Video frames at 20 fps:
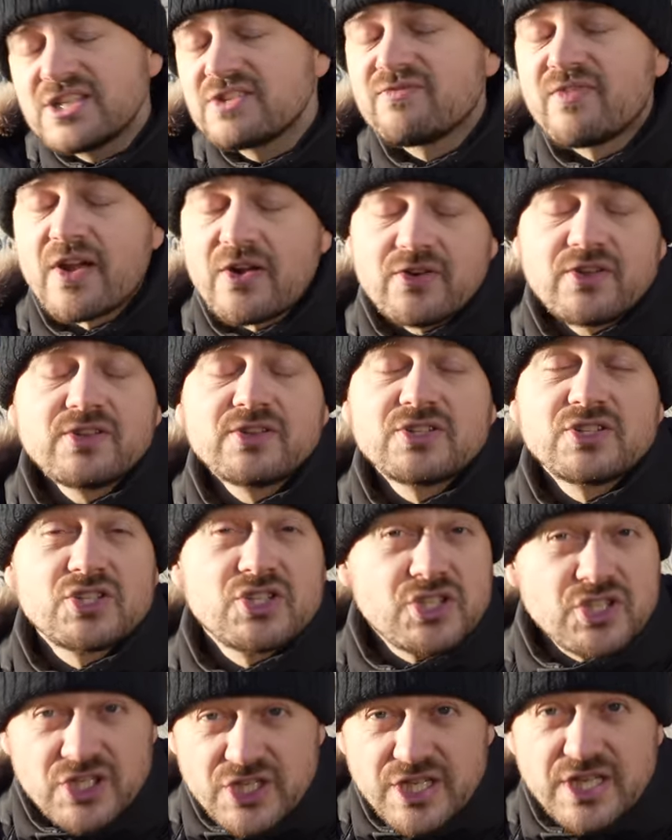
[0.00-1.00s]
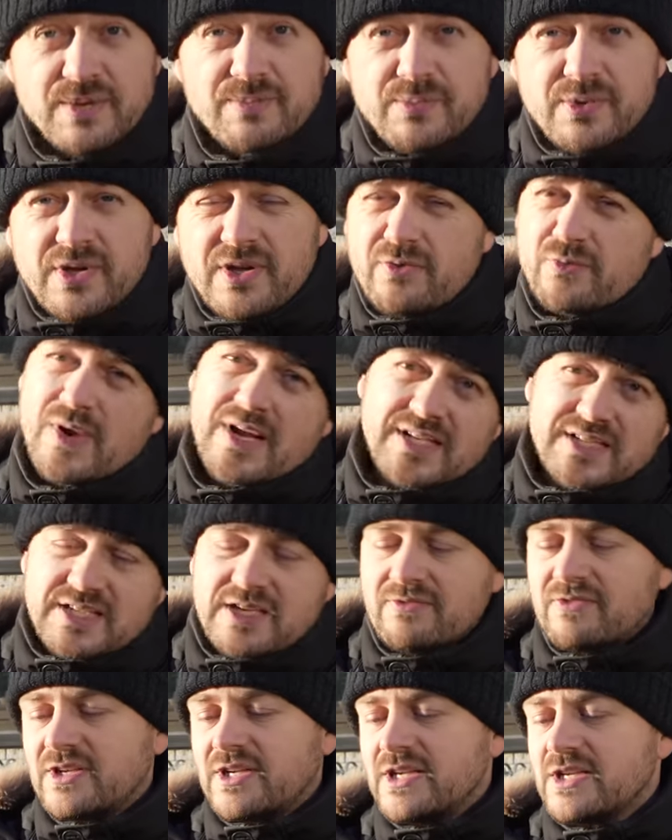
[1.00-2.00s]
very cheap,
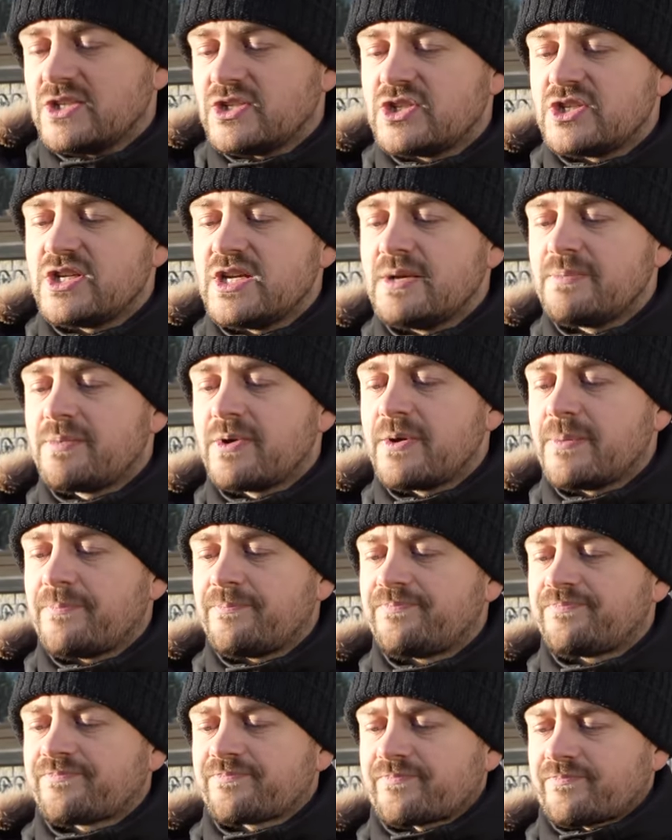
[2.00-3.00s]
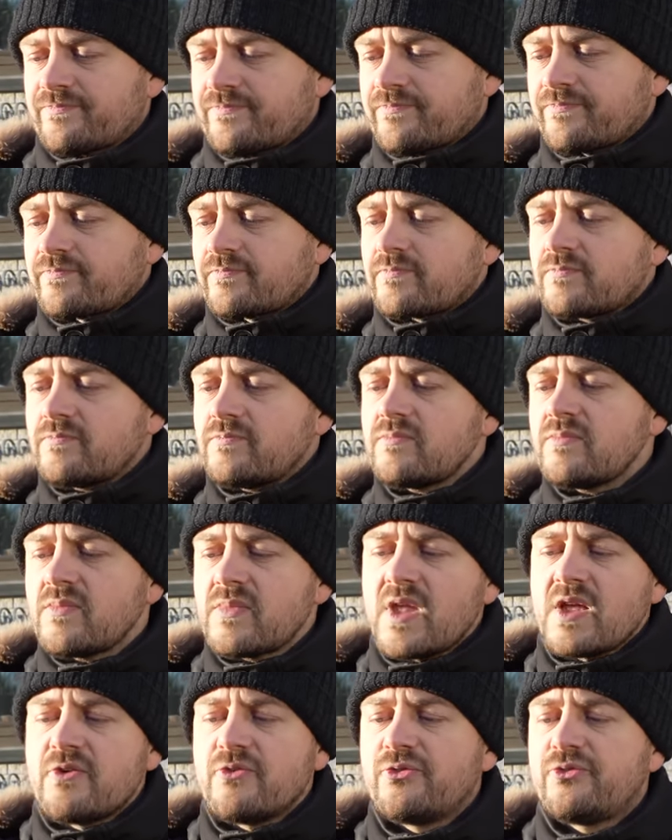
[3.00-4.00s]
relatively cheap,
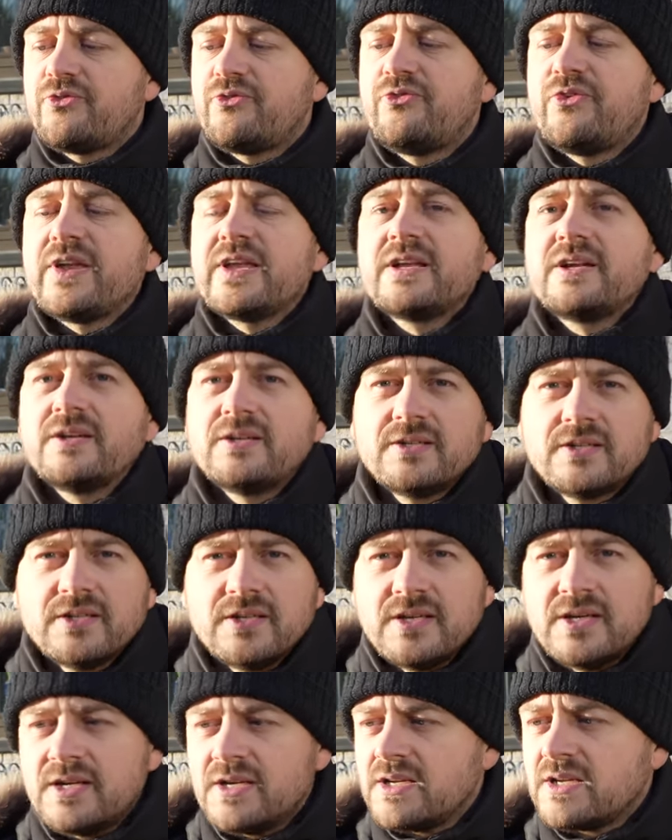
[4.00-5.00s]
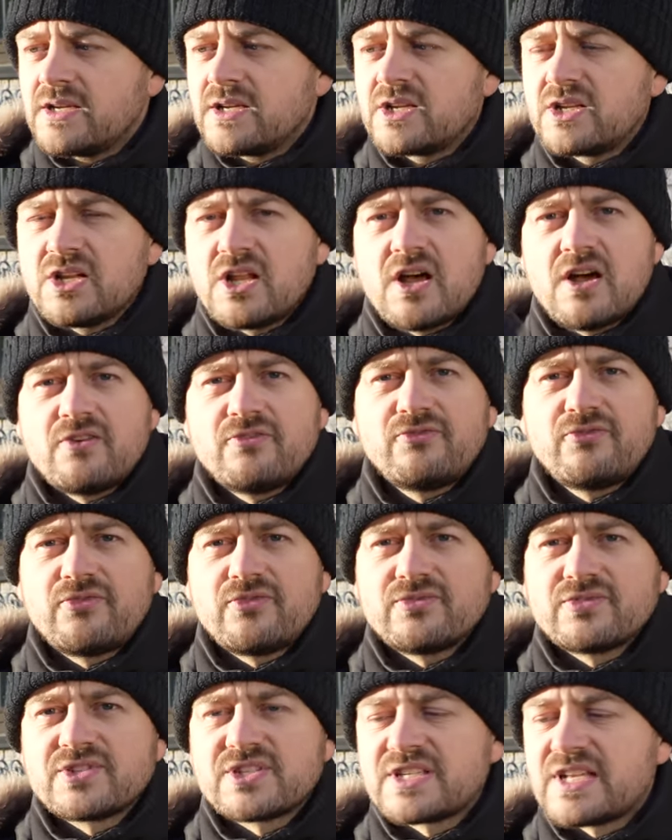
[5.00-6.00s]
finger glove
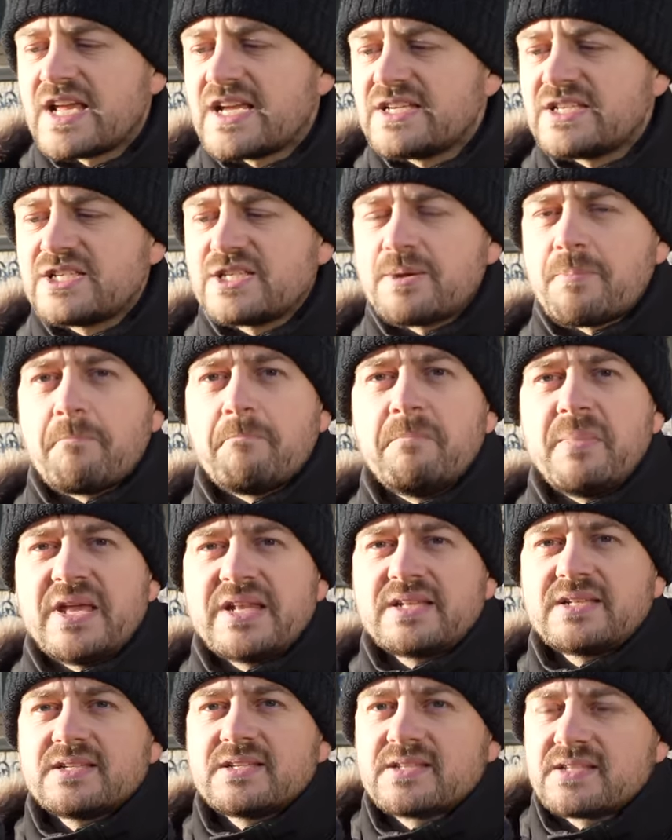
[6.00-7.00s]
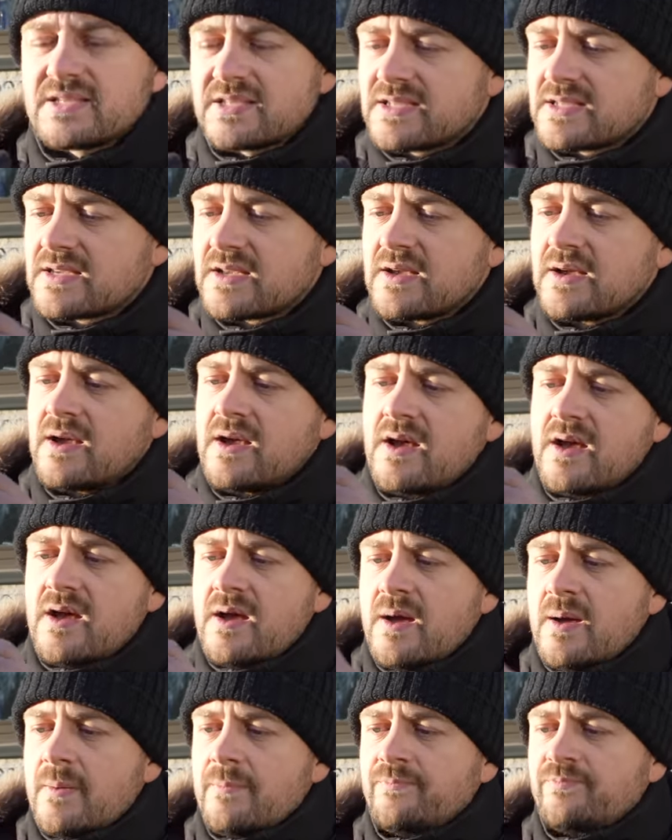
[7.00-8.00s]
slash mittens
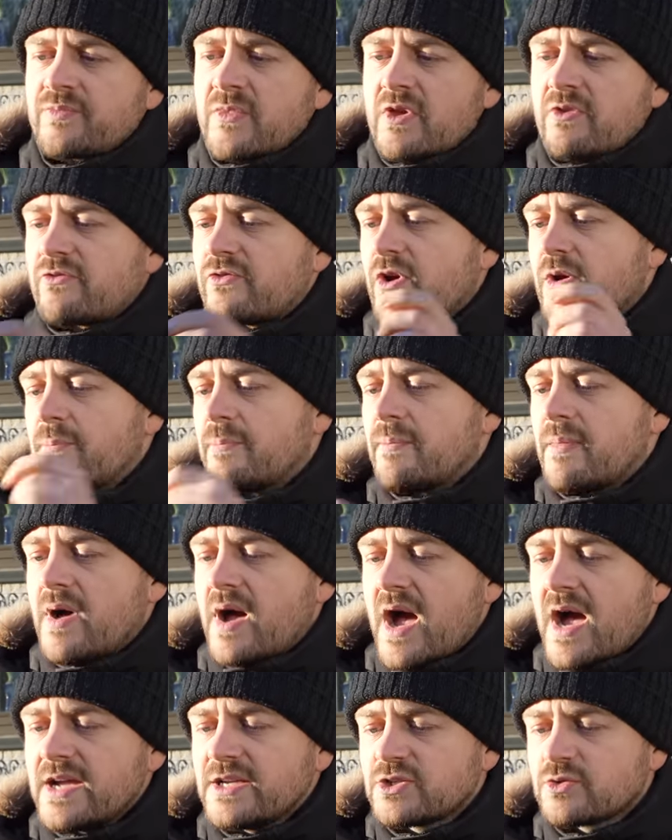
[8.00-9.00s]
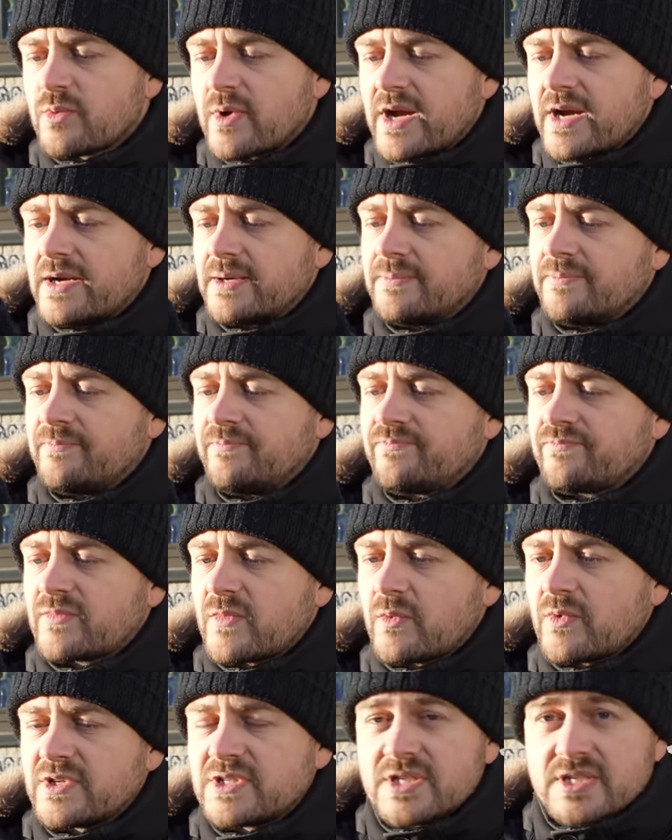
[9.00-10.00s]
from Icewear,
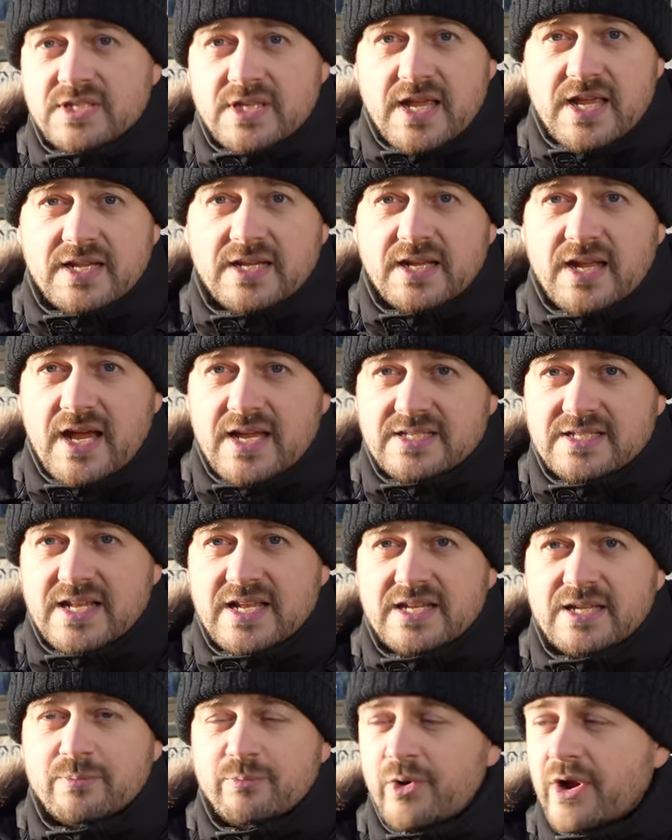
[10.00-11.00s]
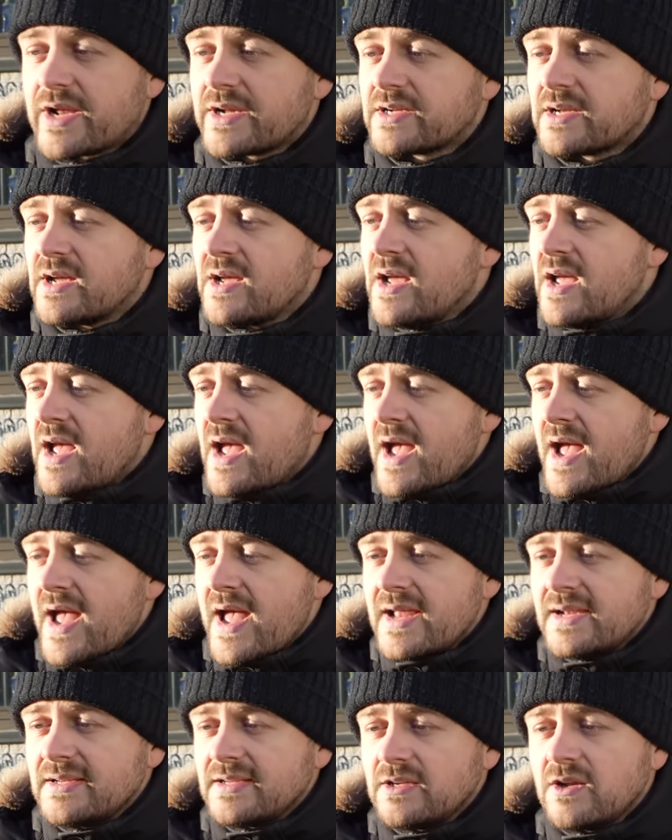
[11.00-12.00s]
which is an Icelandic brand.
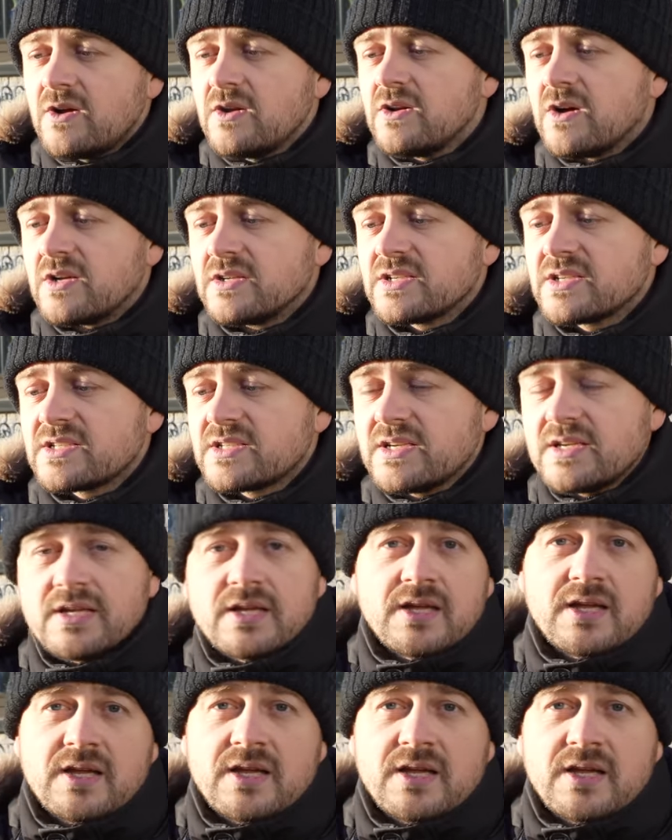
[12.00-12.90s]
And in all honesty,